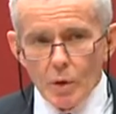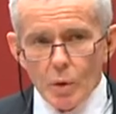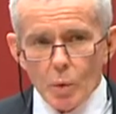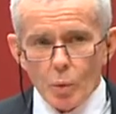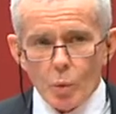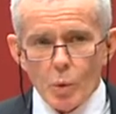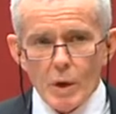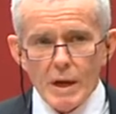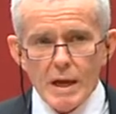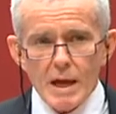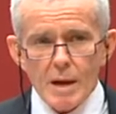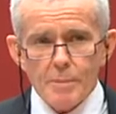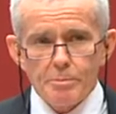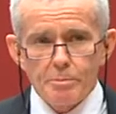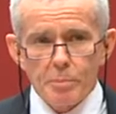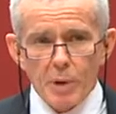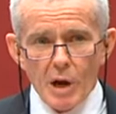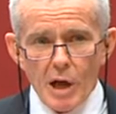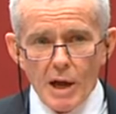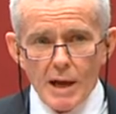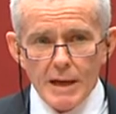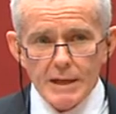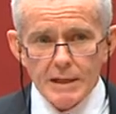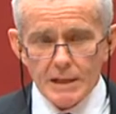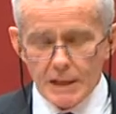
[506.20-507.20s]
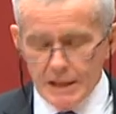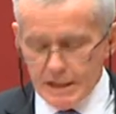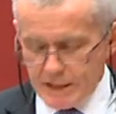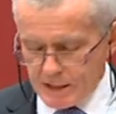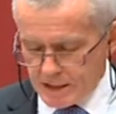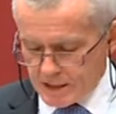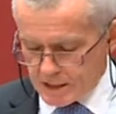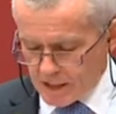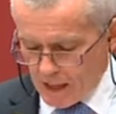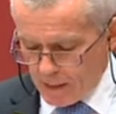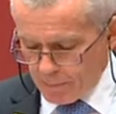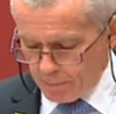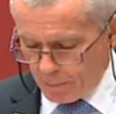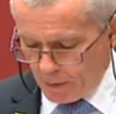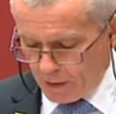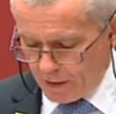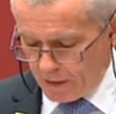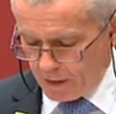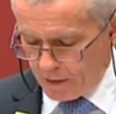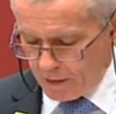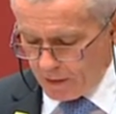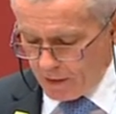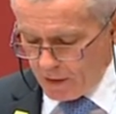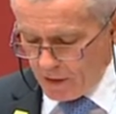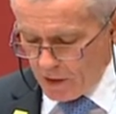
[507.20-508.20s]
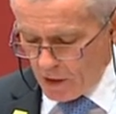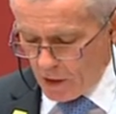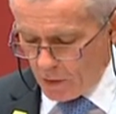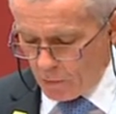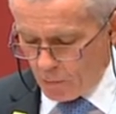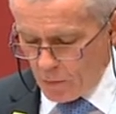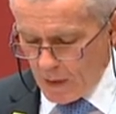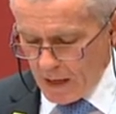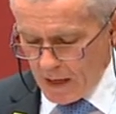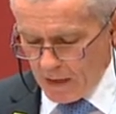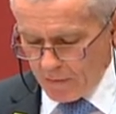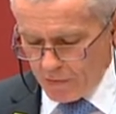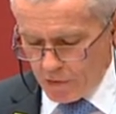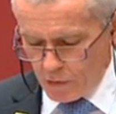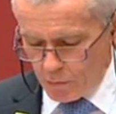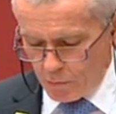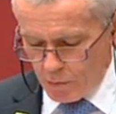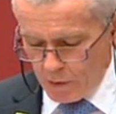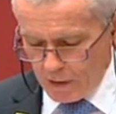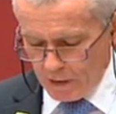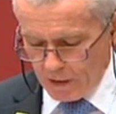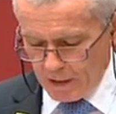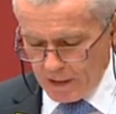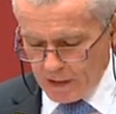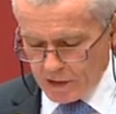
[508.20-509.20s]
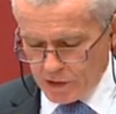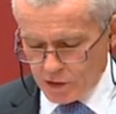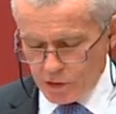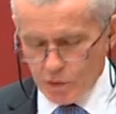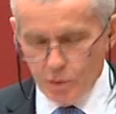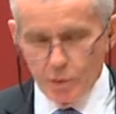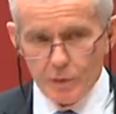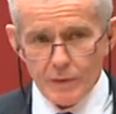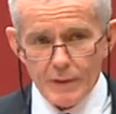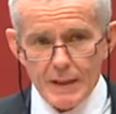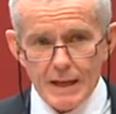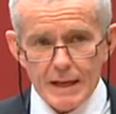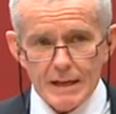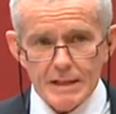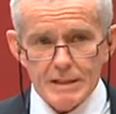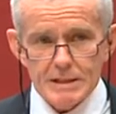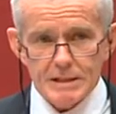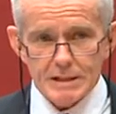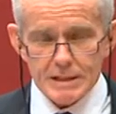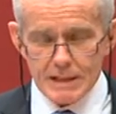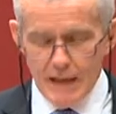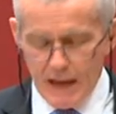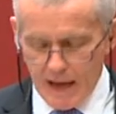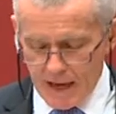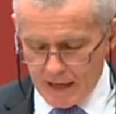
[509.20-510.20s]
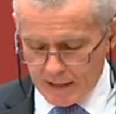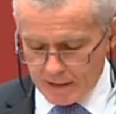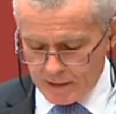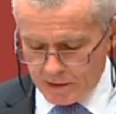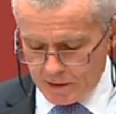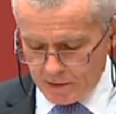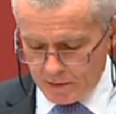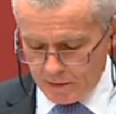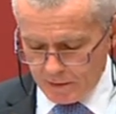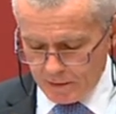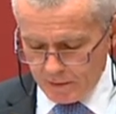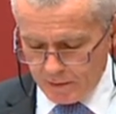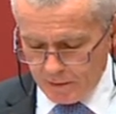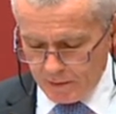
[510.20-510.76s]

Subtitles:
We are blindly stumbling around the real issue, and that is tax.